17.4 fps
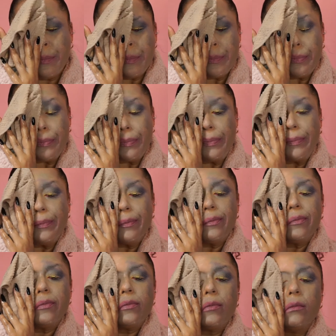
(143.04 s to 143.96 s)

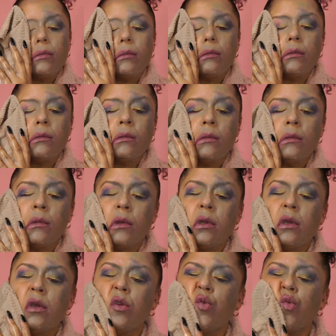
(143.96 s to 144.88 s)

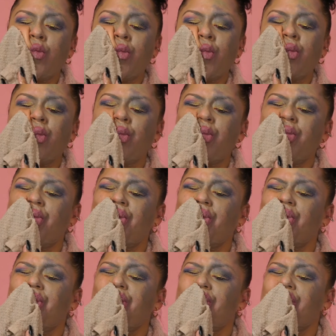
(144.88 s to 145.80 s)

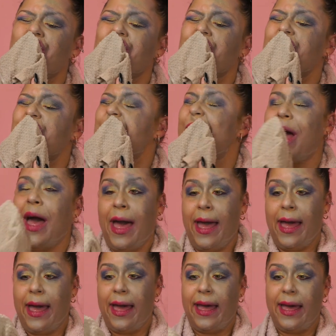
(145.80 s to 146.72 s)

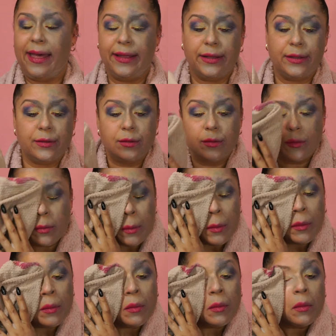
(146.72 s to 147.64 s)

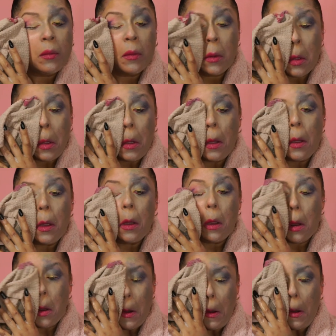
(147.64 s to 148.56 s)

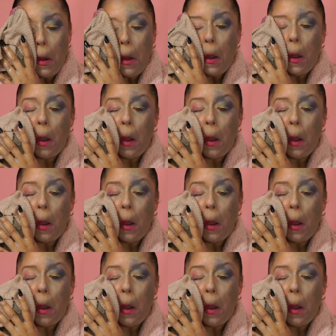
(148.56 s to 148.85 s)
[no speech]